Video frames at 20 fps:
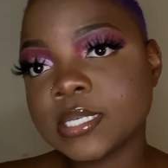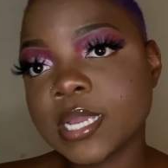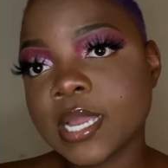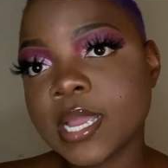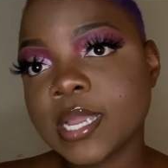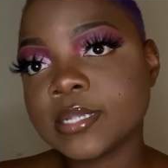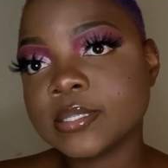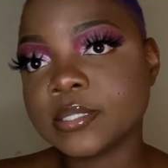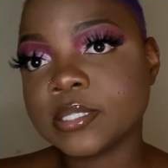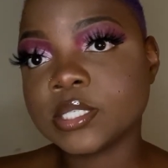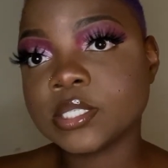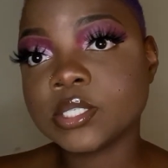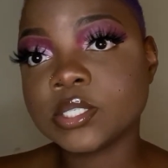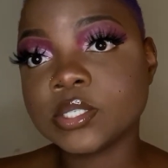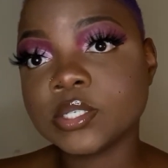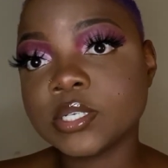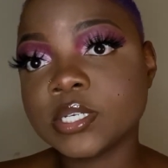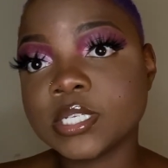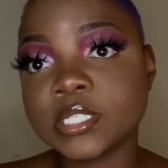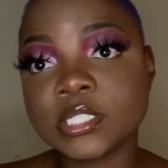guys, this
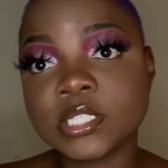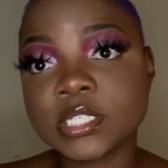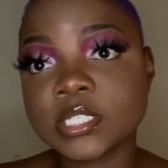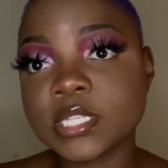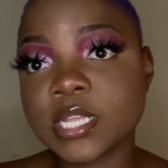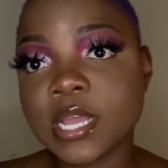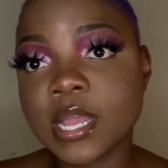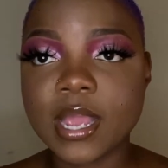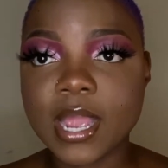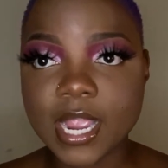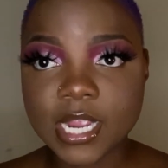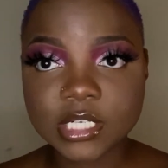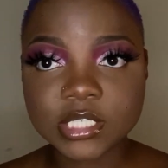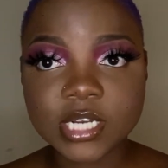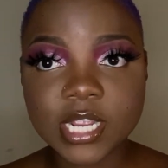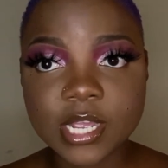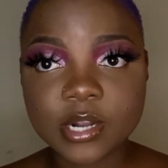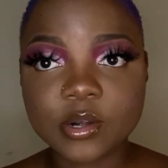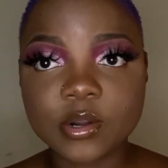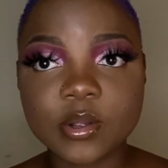look is just the
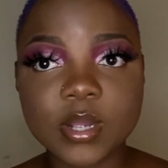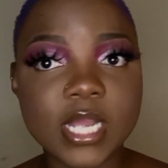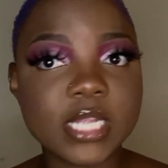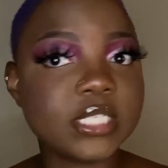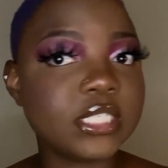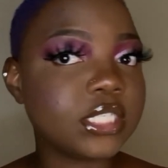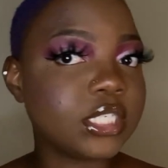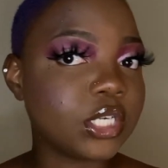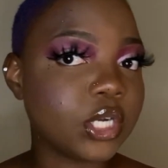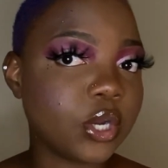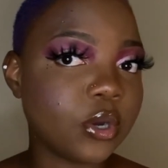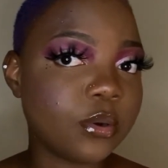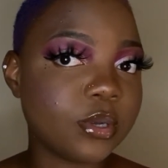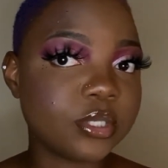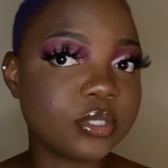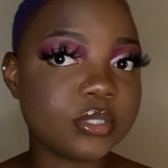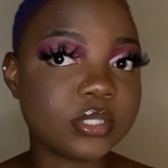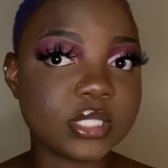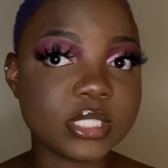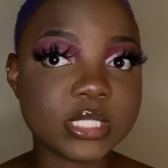eyeshadow. I didn't go
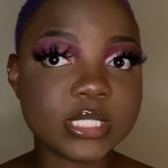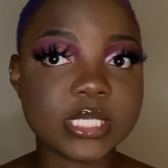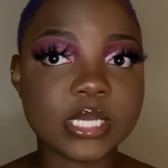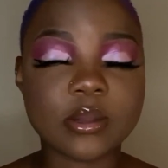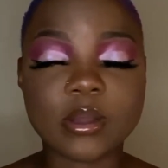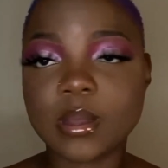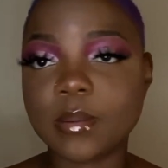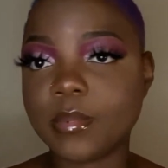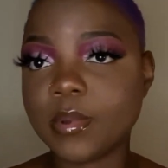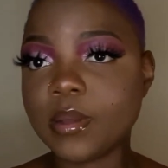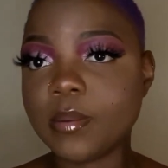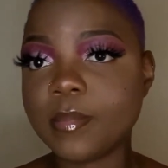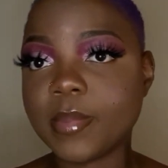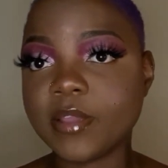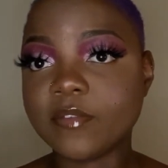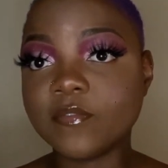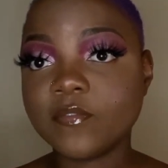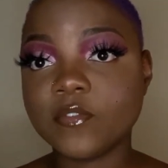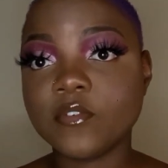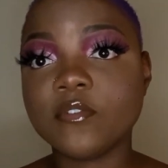into detail about my
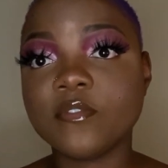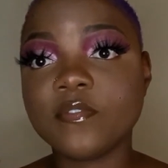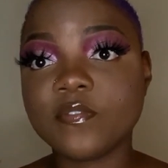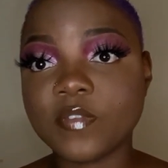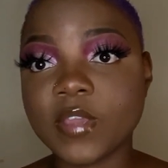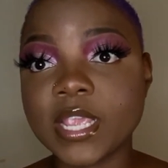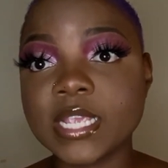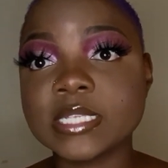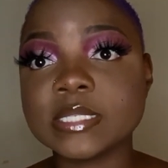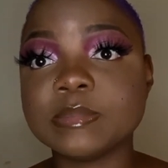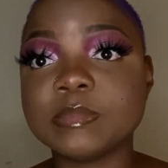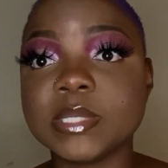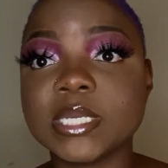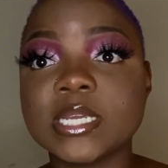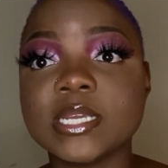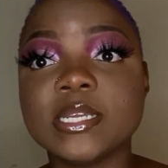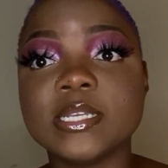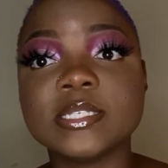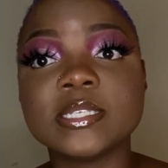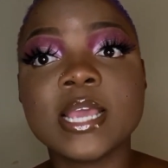full face
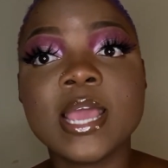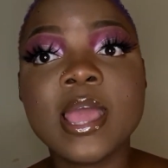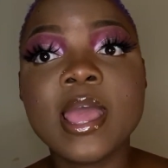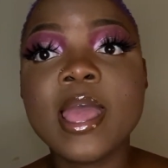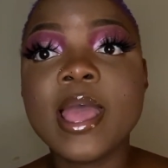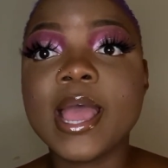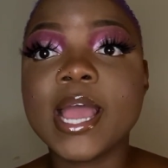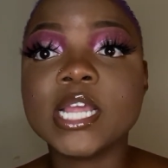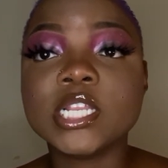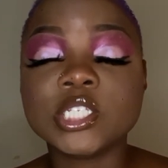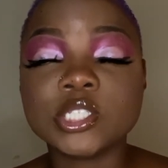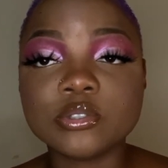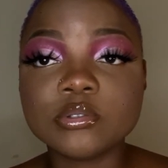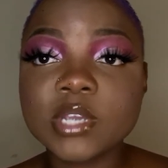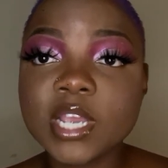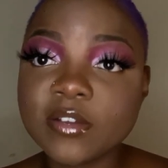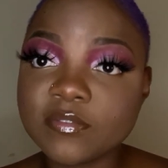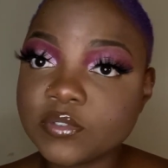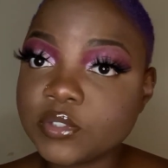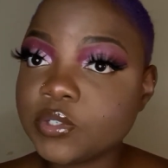because I do
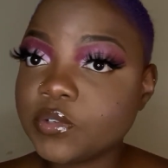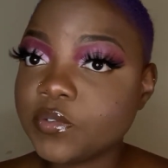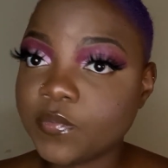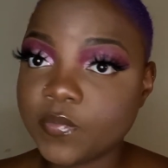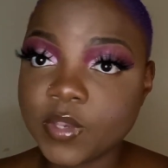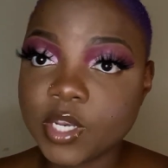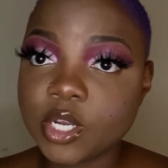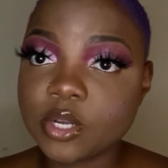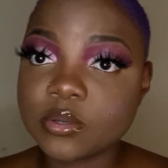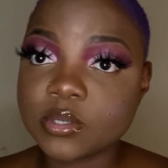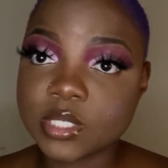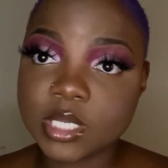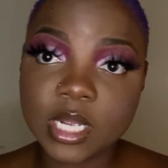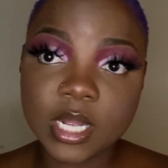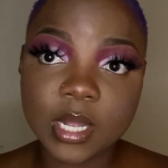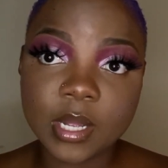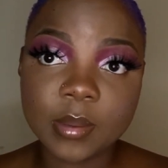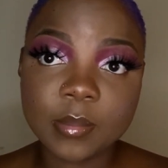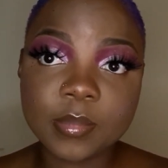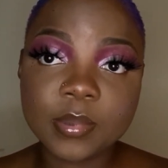have two videos
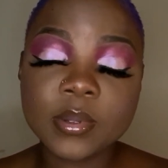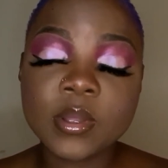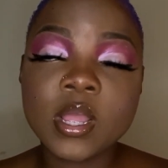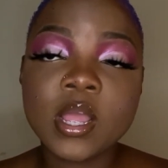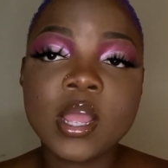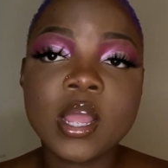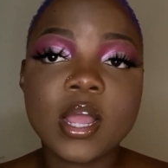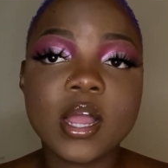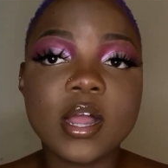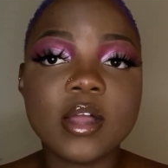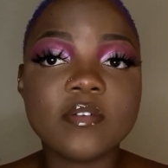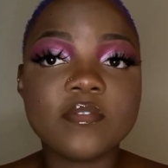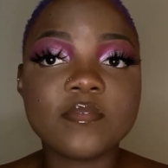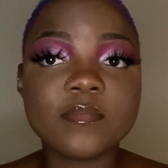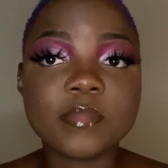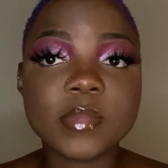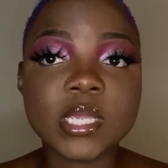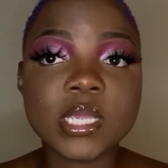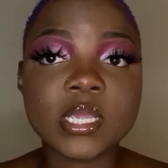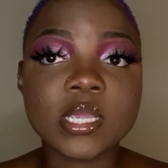up of
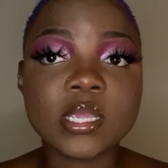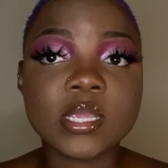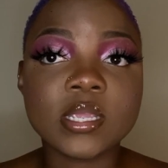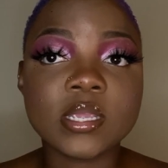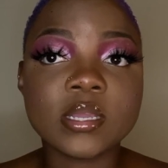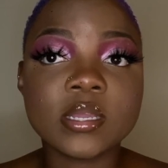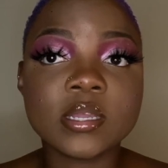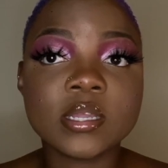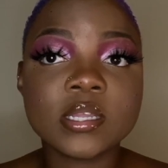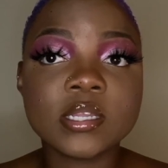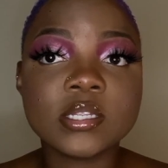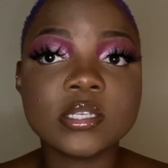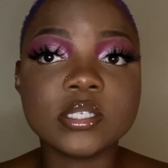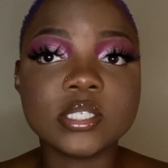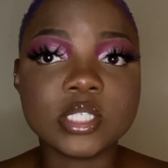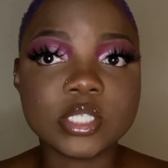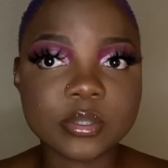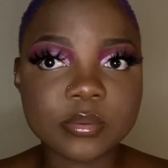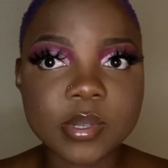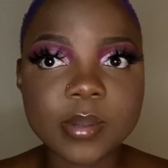me
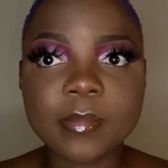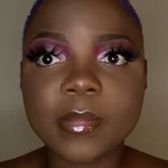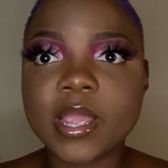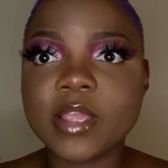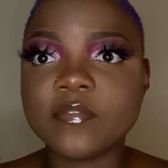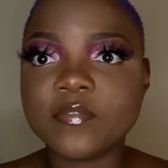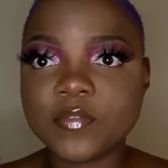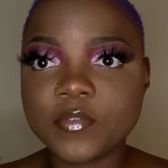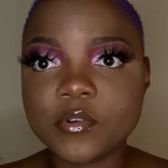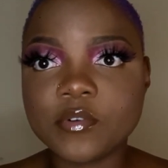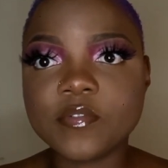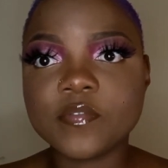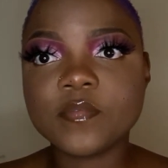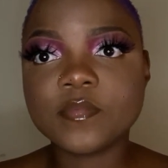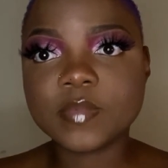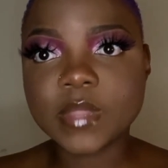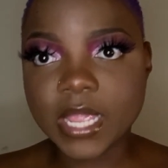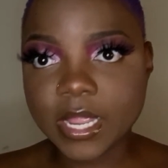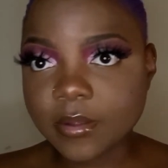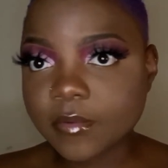doing my full
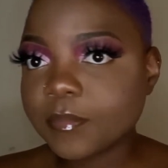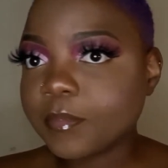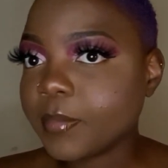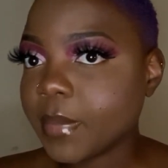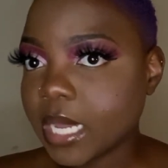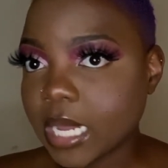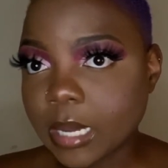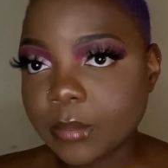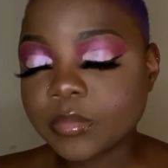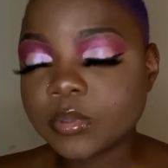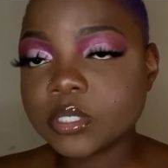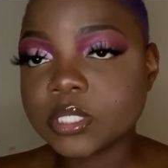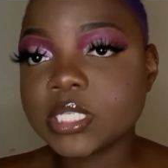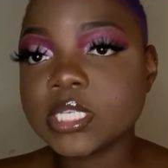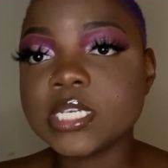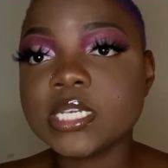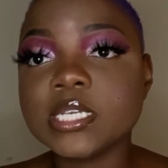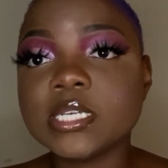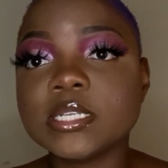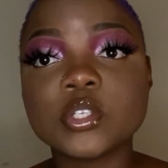like makeup
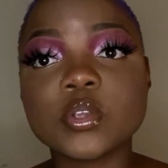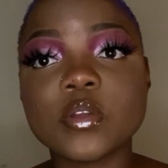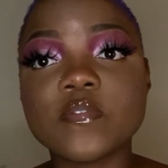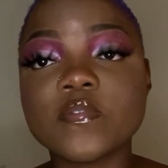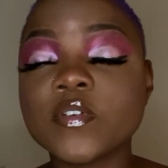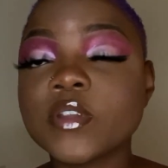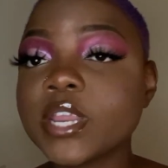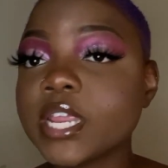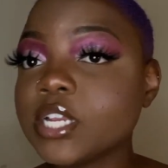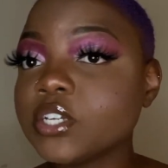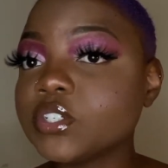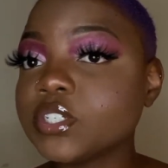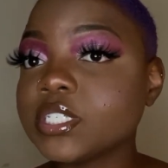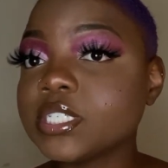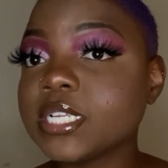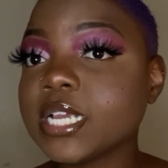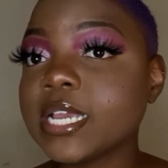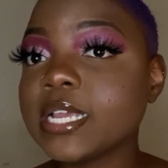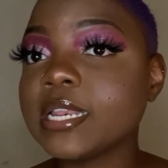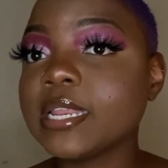routine. So if you're
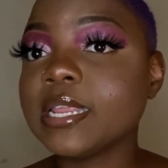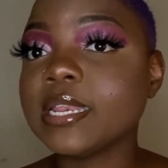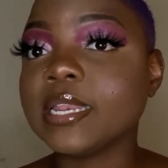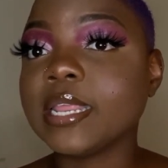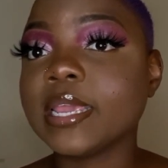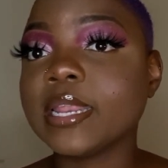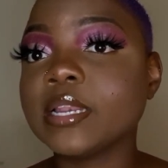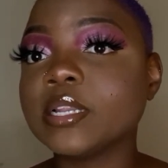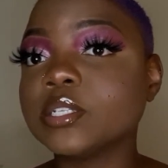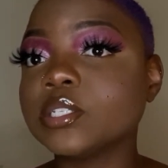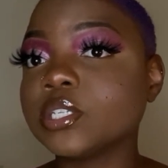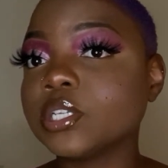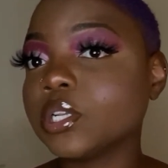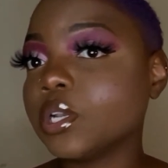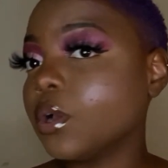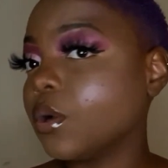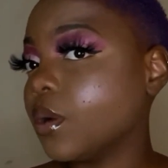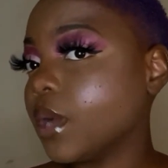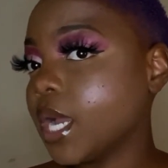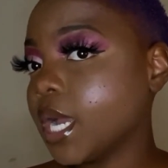interested in getting to
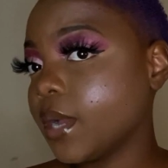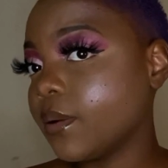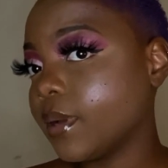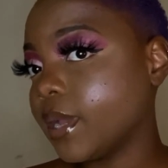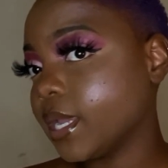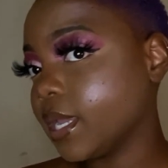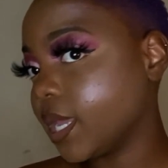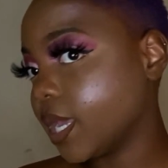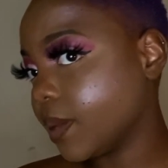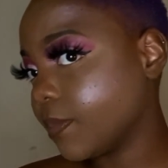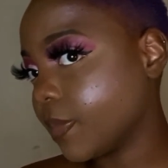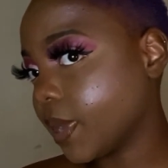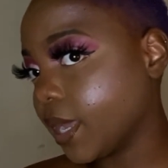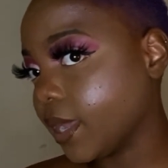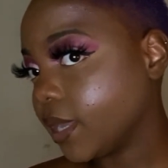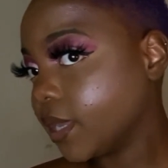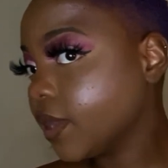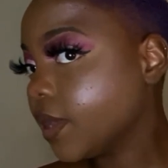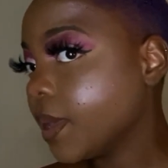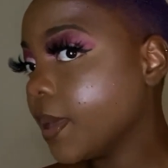know how I get
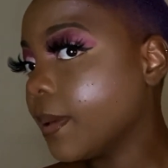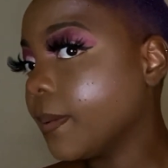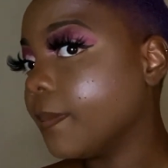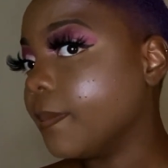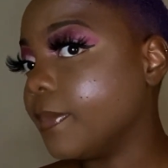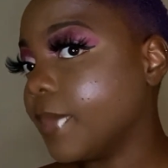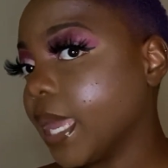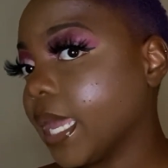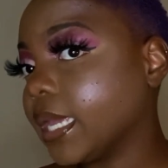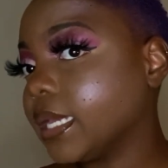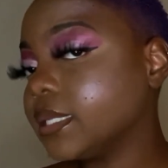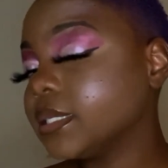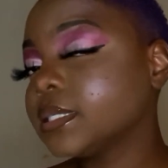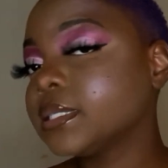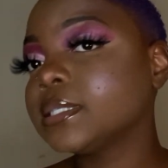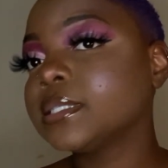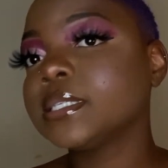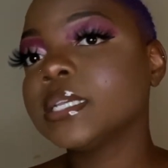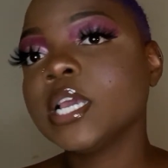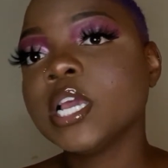my
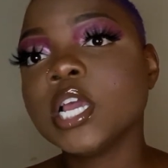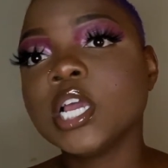base,